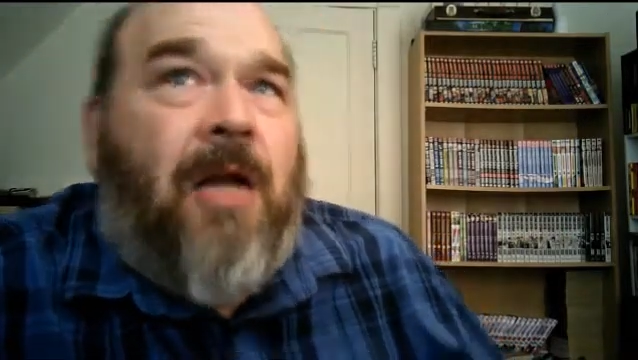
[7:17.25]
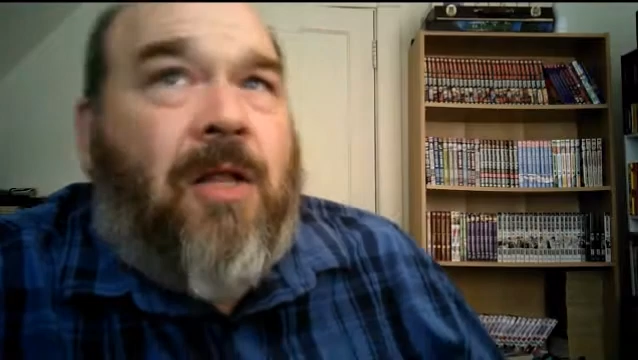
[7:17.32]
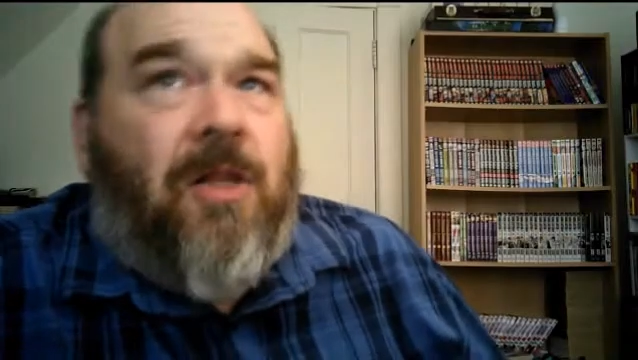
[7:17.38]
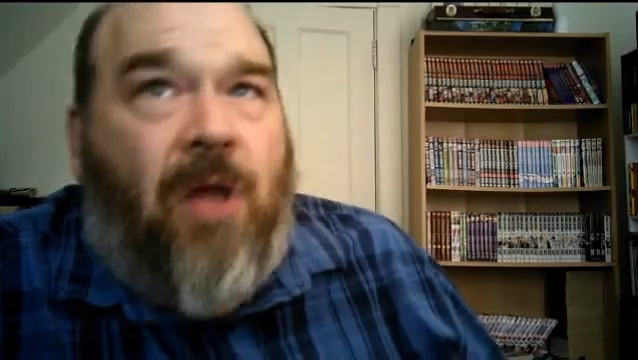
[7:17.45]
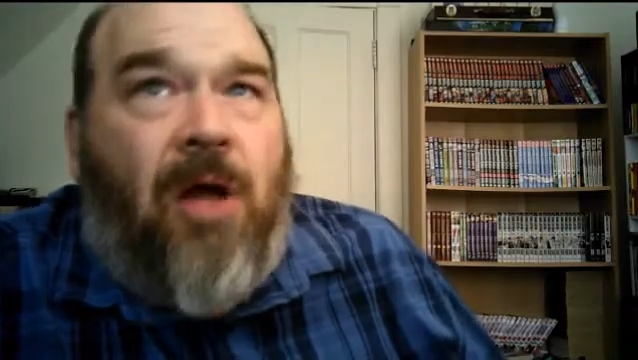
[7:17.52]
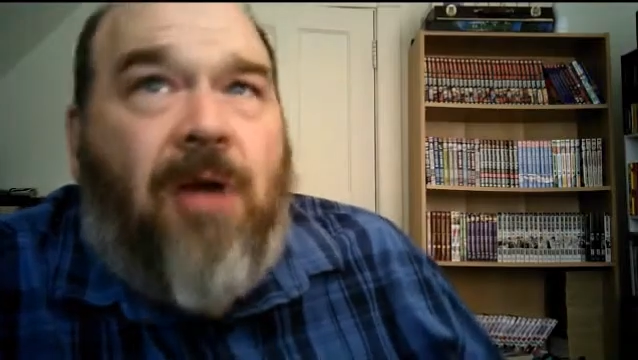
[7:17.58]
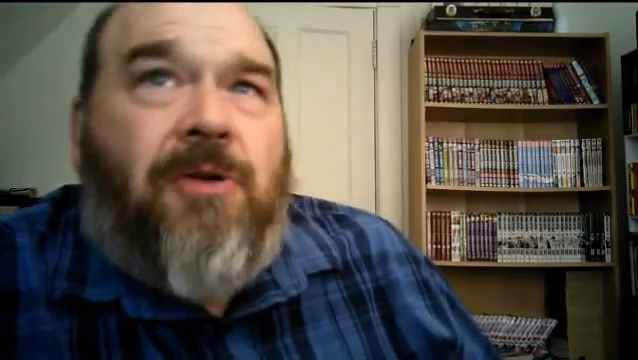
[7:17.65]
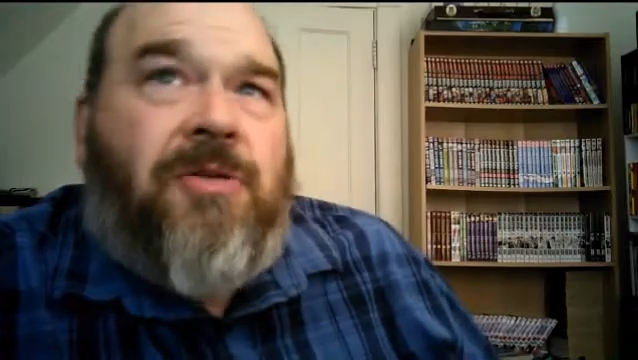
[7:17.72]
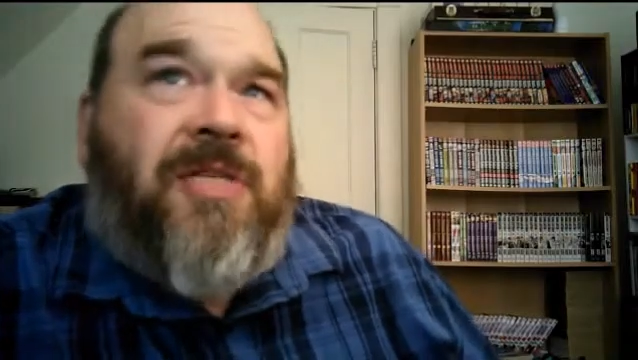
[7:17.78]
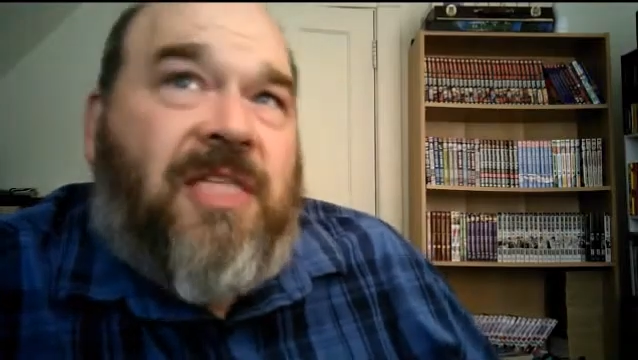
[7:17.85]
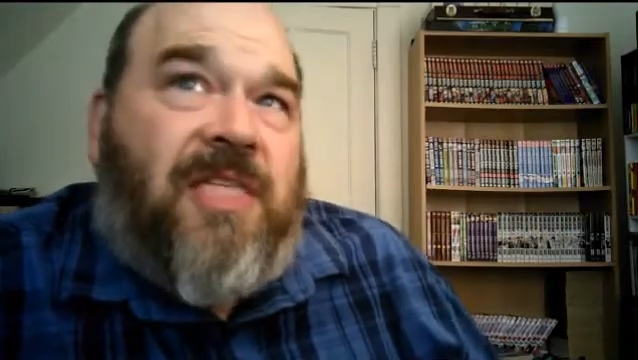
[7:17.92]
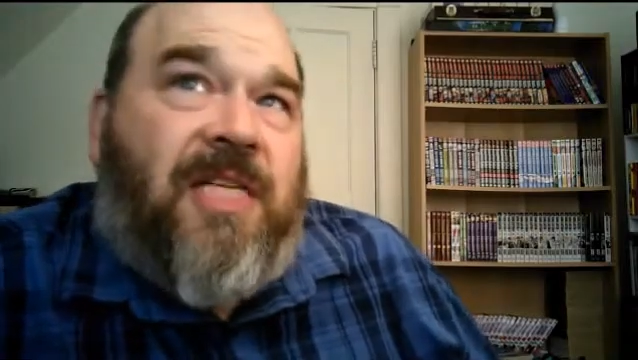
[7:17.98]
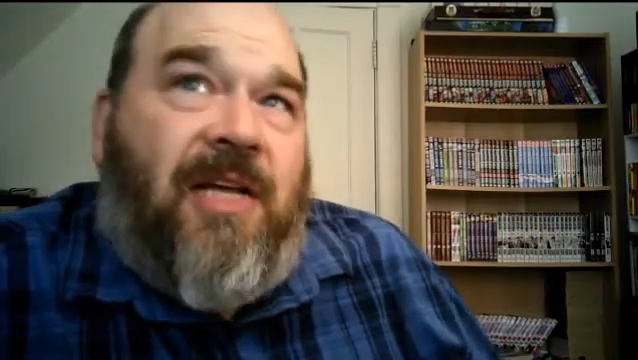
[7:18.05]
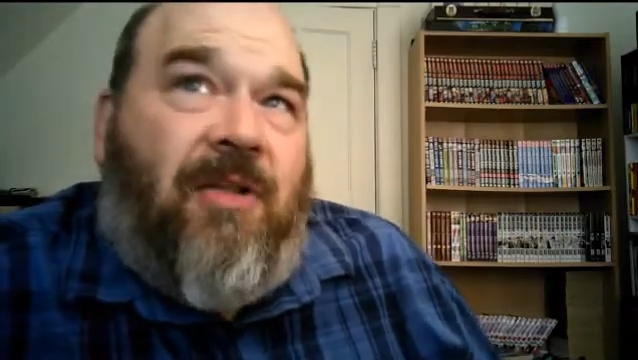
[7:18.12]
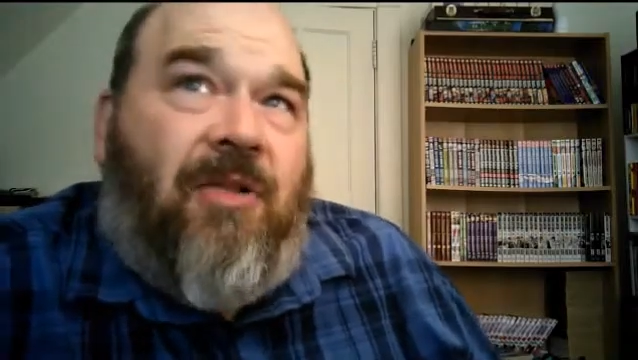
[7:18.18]
launders
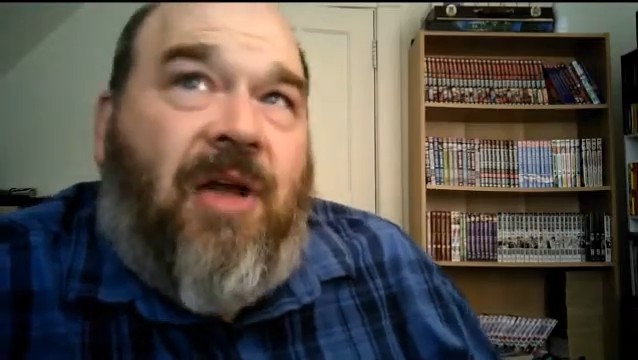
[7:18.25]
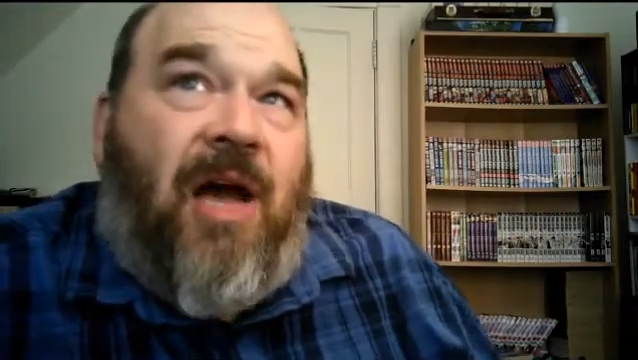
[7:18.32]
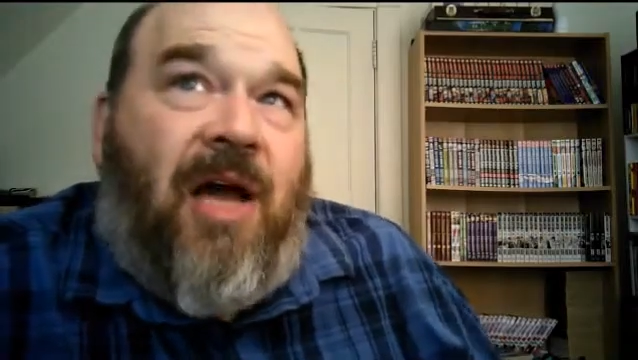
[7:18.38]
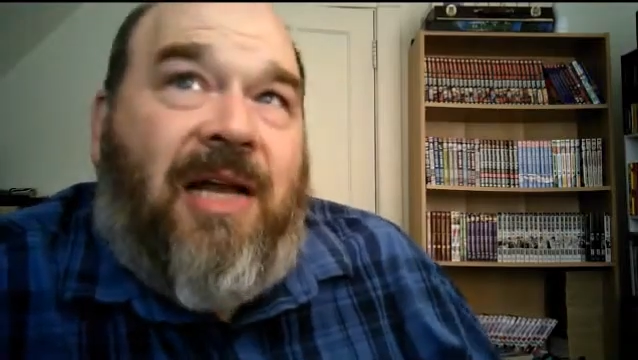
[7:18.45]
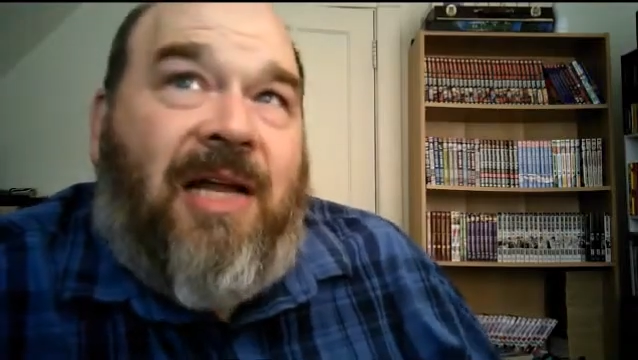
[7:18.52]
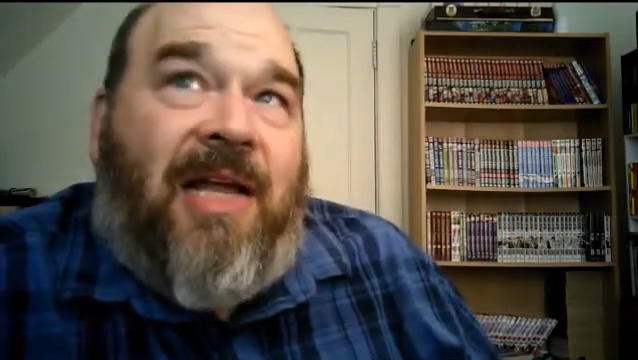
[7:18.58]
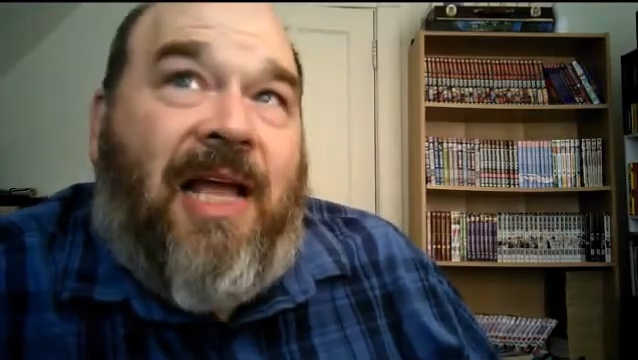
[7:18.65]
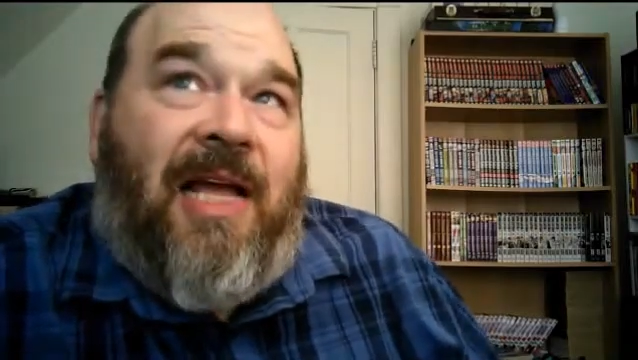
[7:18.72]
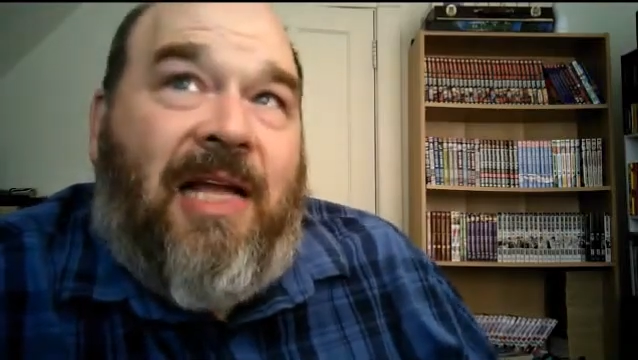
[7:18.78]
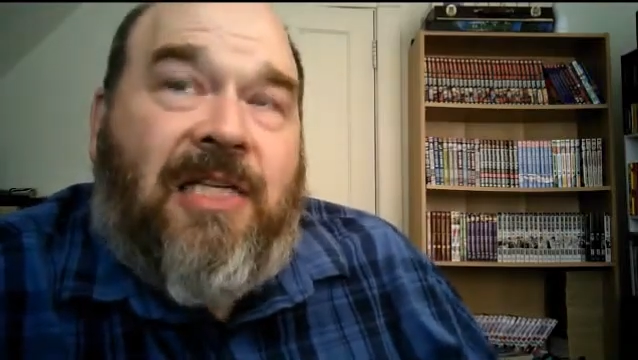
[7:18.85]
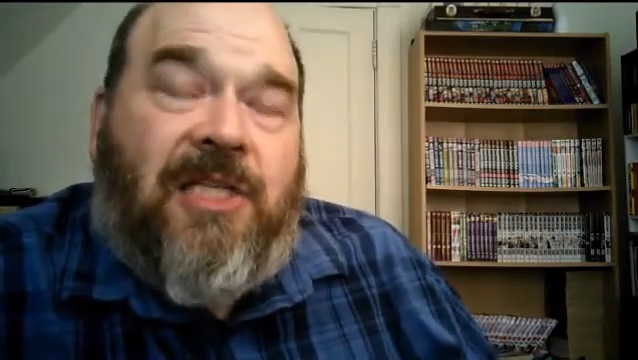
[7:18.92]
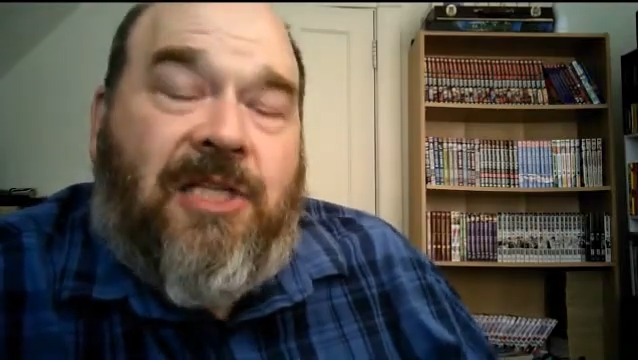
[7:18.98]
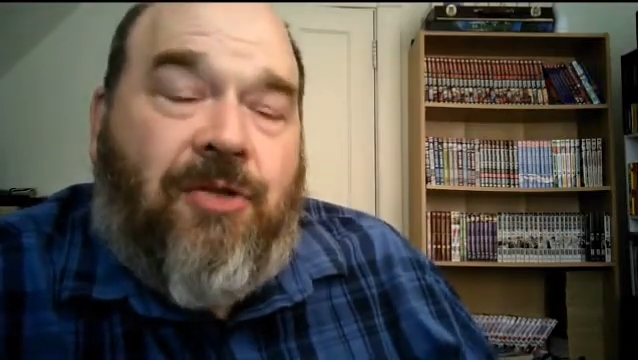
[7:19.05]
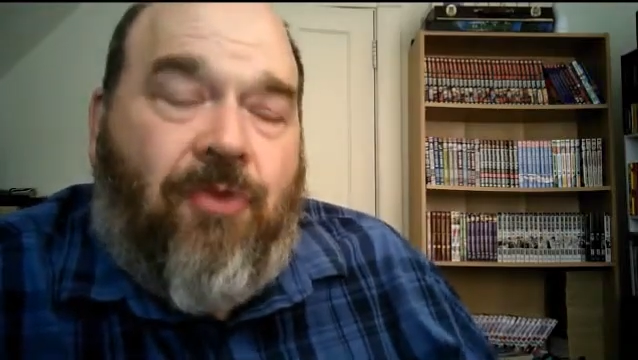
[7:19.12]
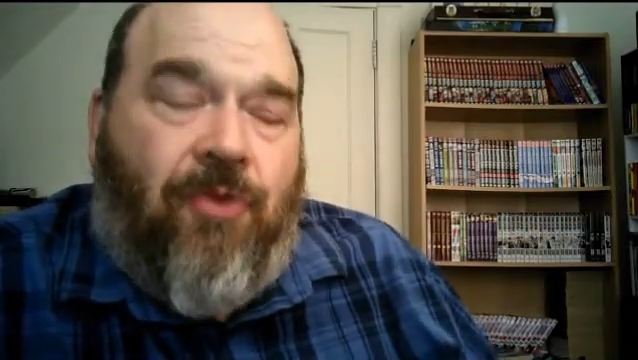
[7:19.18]
its ill-gotten
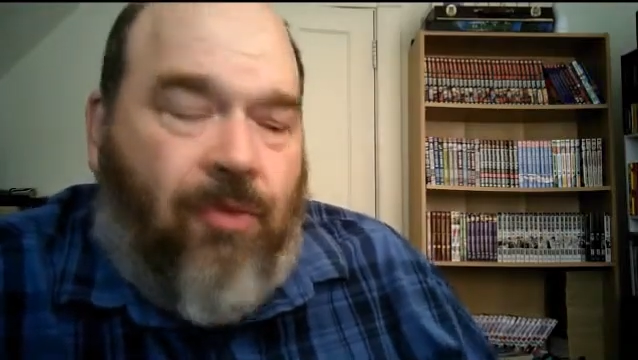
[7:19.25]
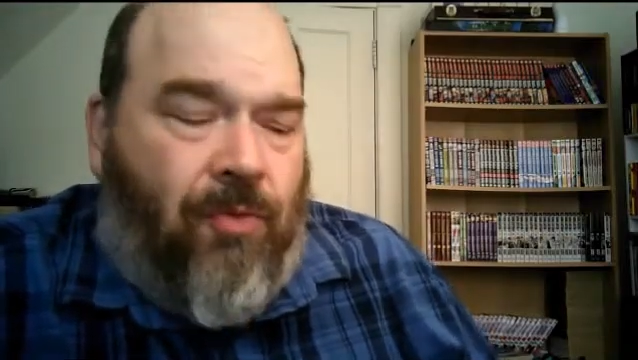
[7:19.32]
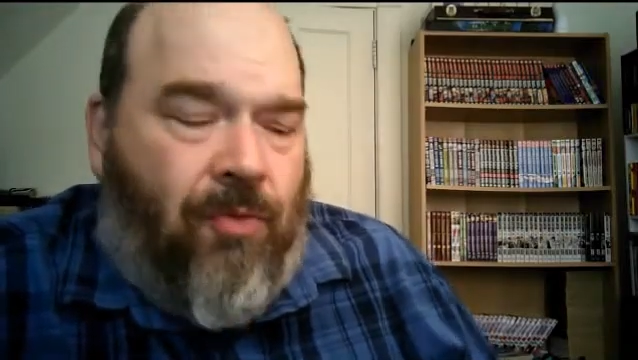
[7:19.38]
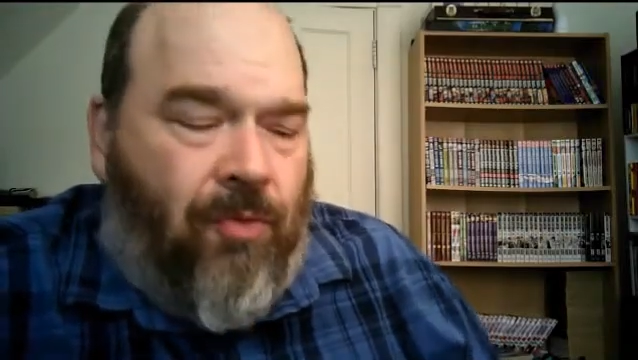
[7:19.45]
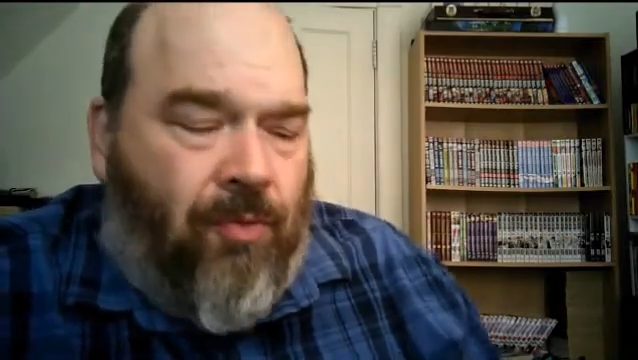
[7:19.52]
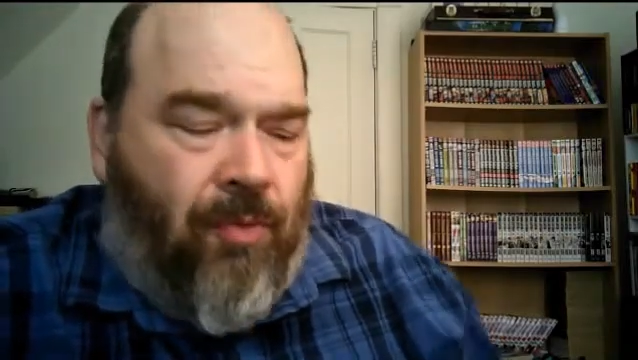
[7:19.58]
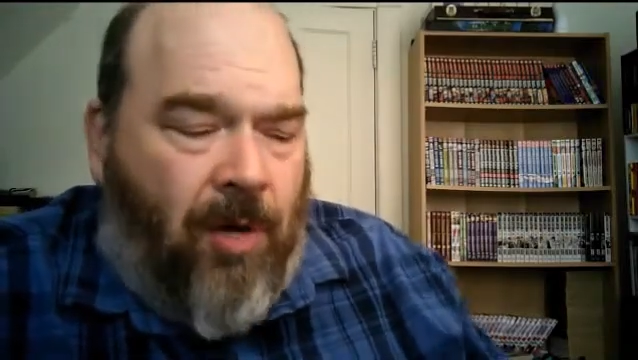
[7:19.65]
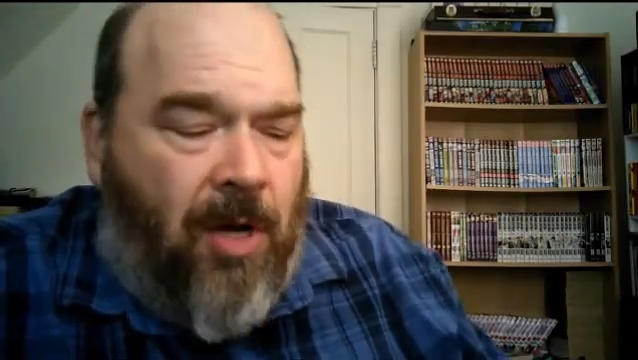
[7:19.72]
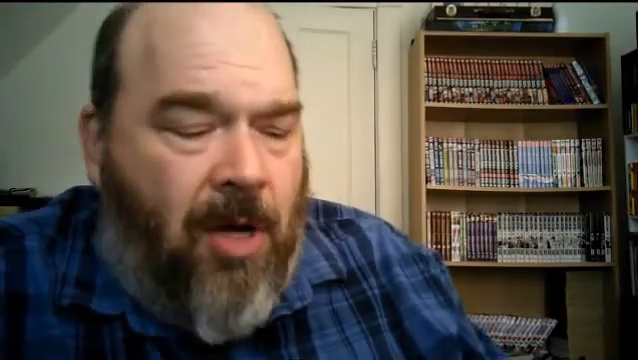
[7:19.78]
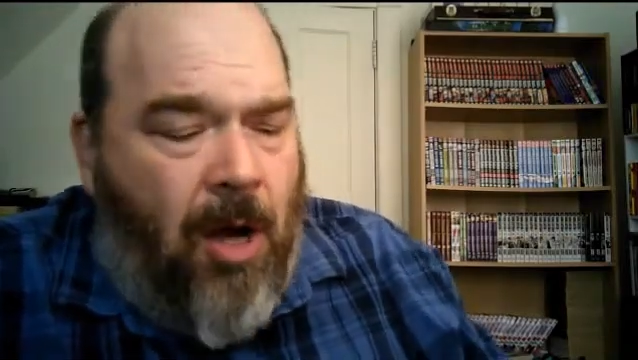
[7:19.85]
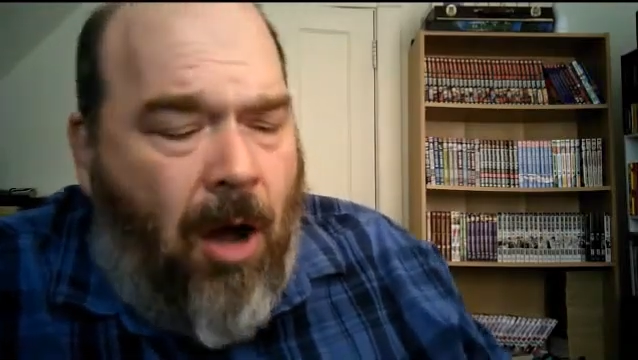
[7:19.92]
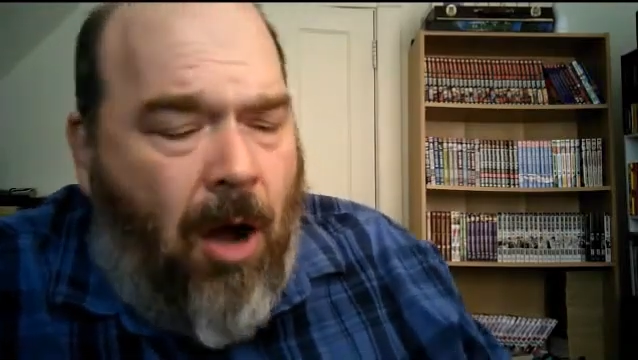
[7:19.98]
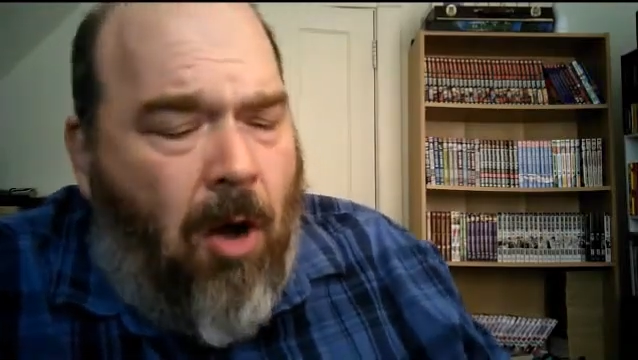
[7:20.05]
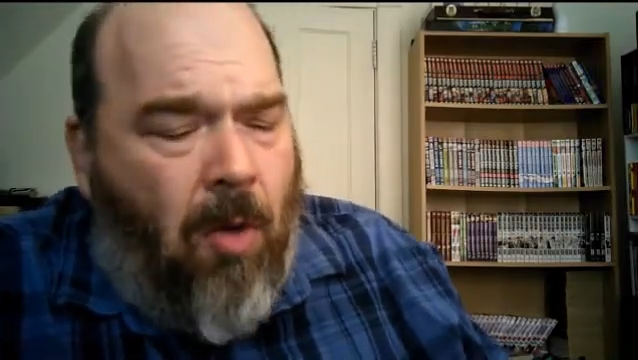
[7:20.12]
gains through,